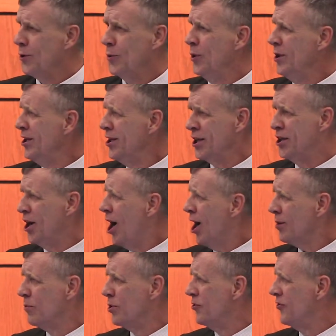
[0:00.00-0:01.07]
"When did a
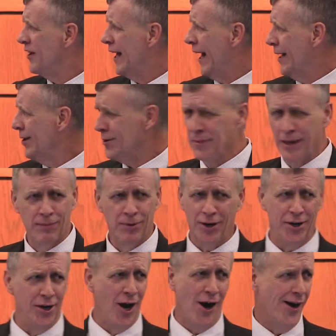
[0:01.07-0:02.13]
dog move in? I don't remember
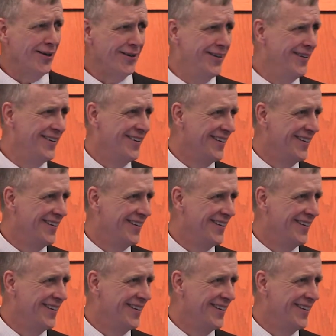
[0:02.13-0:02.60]
a dog."